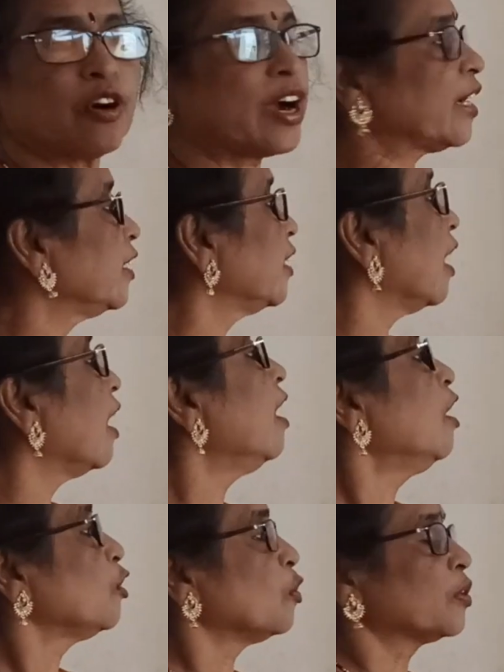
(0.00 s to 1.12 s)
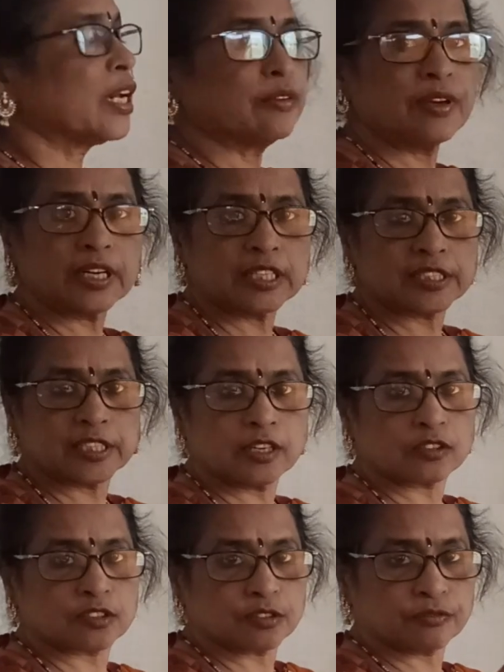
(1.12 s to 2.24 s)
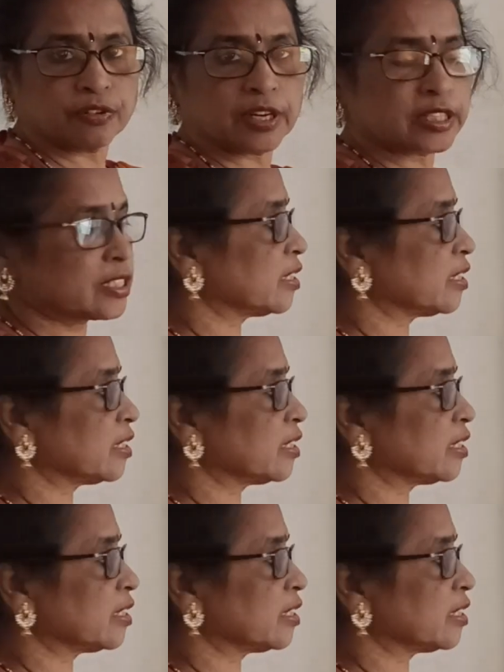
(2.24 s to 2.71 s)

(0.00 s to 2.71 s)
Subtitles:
find the total valence electron first,